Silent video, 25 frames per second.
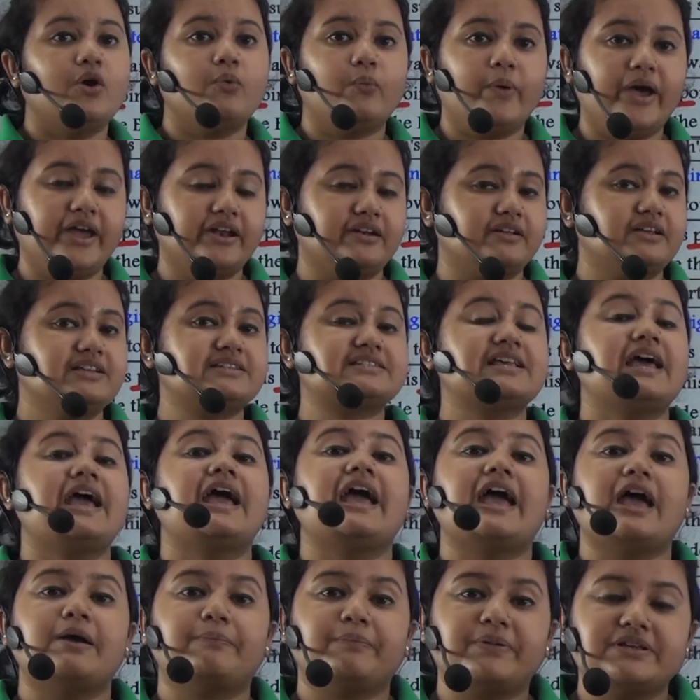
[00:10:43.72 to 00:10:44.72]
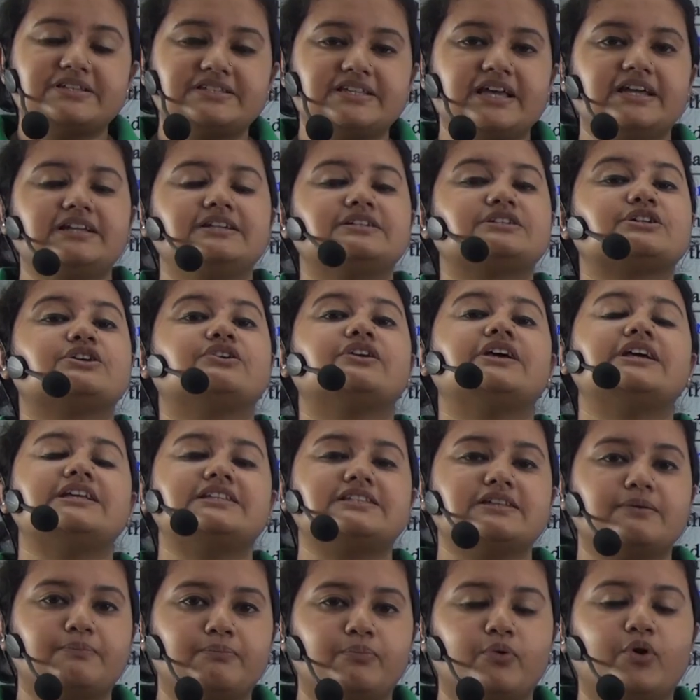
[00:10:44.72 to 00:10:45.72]
whereas epicenter is a
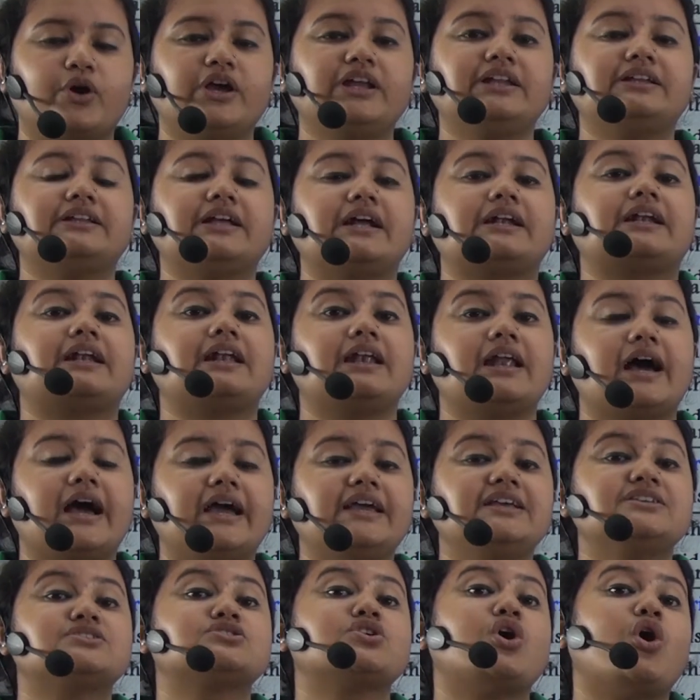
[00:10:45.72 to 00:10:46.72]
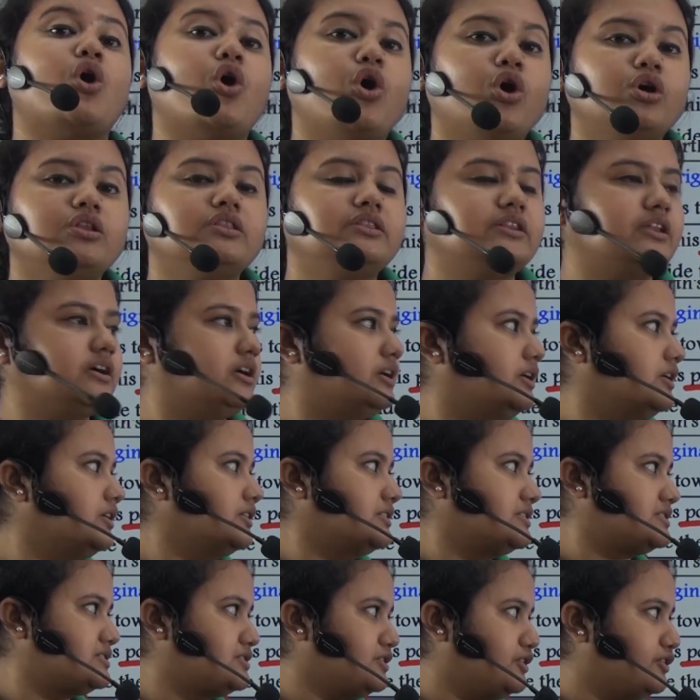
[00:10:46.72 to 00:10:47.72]
point that lies on the earth's
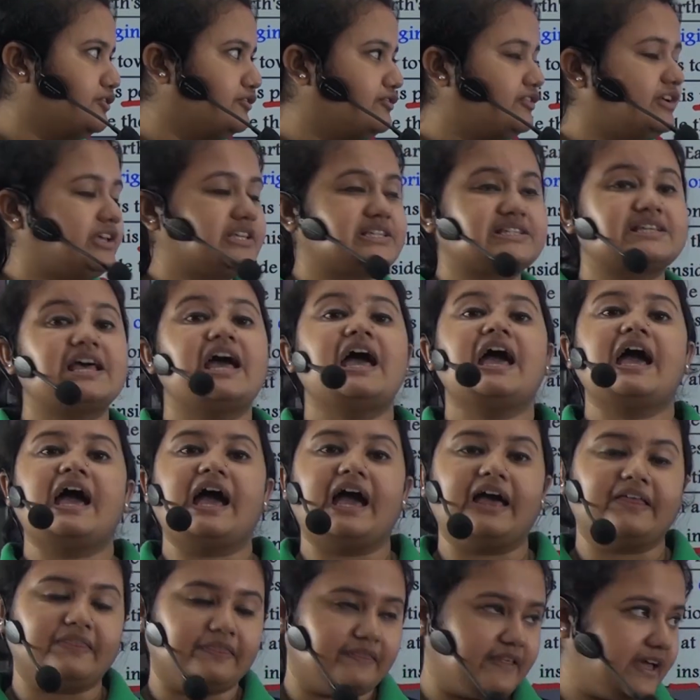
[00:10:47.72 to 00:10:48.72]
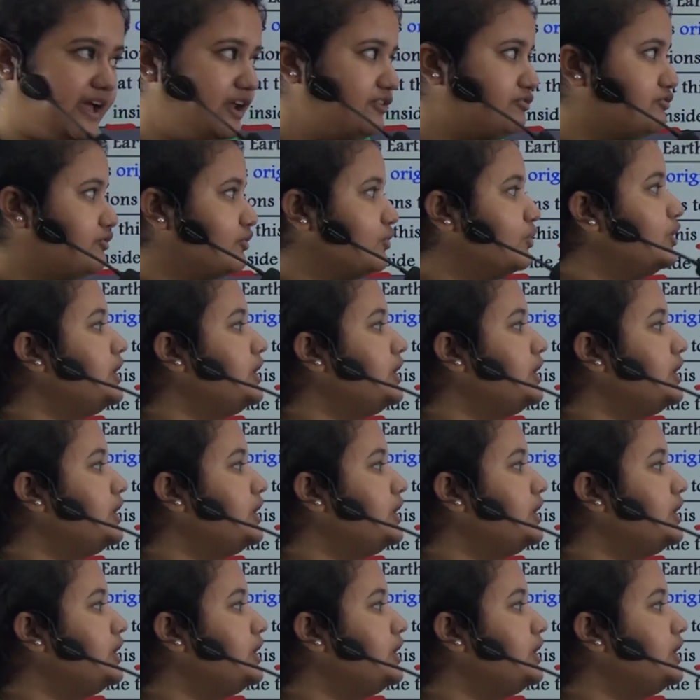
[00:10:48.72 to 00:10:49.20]
surface and therefore